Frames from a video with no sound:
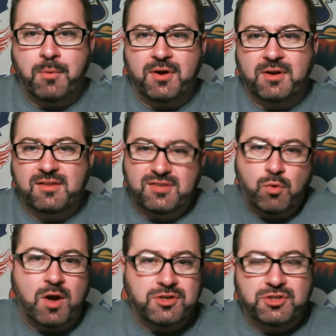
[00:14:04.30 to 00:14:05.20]
But it's a
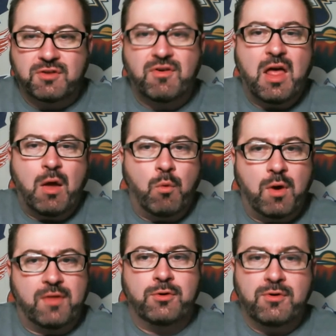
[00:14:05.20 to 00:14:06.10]
question of
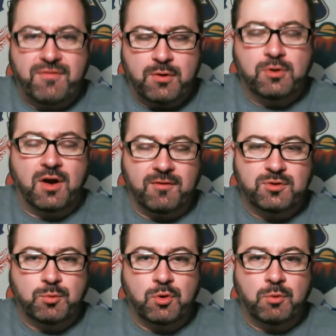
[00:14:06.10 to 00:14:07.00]
whether you feel
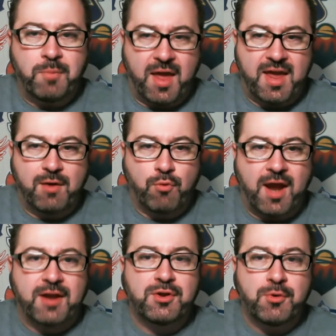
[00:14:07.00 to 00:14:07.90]
comfortable paying
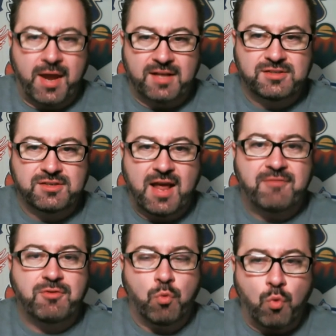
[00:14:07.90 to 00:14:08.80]
Ryan Johansson
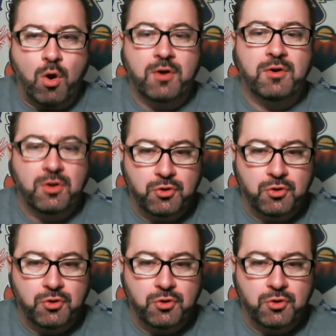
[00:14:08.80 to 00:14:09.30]
after one